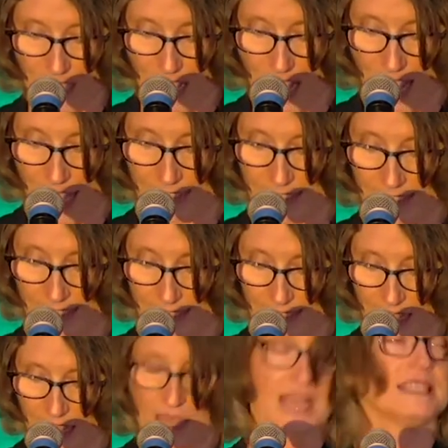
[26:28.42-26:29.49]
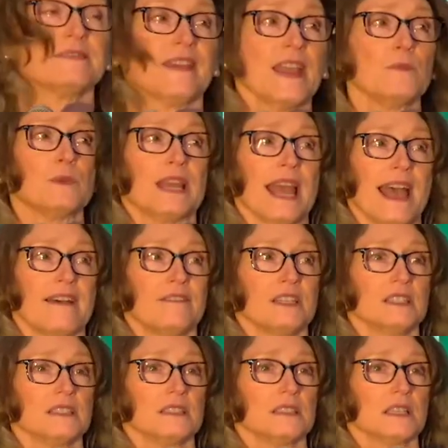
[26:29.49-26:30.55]
I did, uh, as fate would have it,
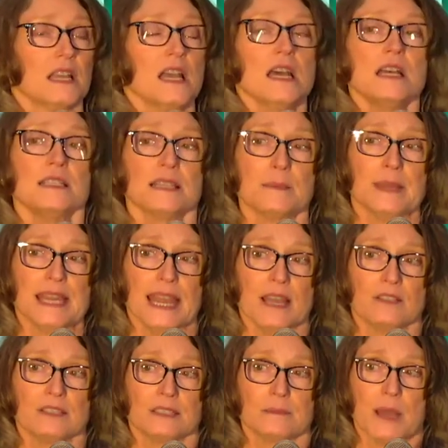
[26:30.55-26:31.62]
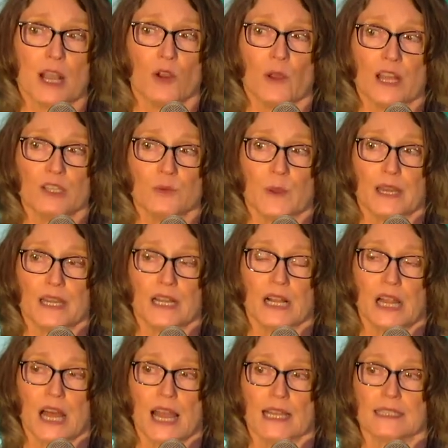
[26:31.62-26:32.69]
Somebody else in my graduating
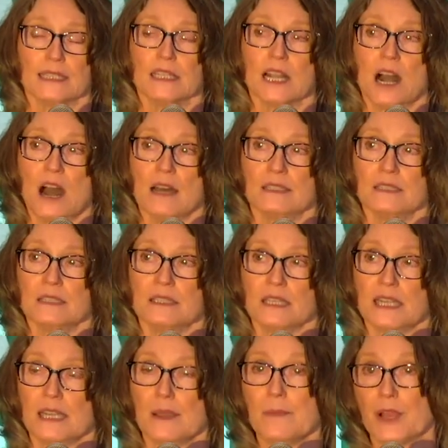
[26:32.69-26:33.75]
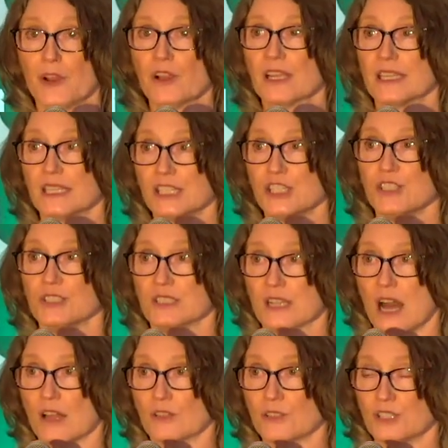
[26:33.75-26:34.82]
class got the American Legion
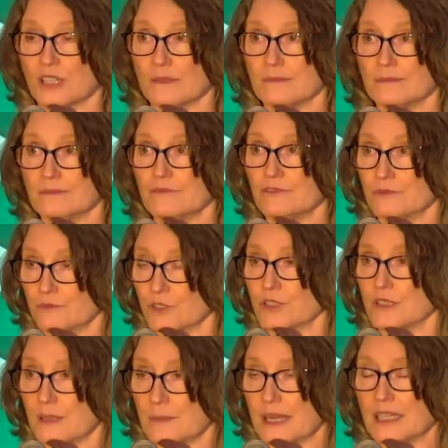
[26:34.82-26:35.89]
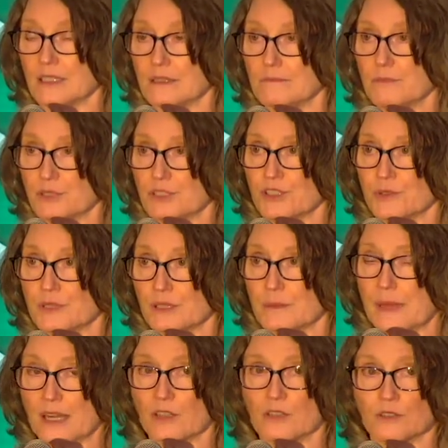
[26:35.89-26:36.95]
Scholarship for somebody pursuing a
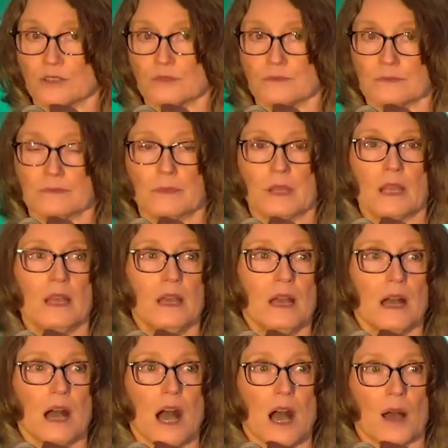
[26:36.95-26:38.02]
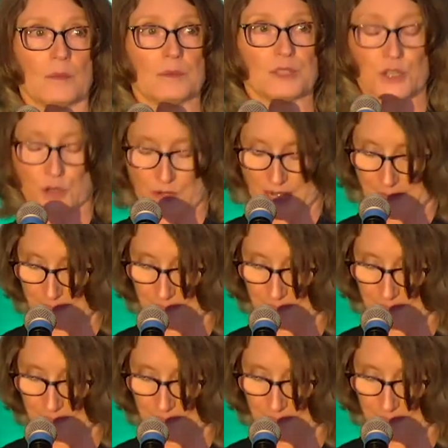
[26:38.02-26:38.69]
medical um, degree.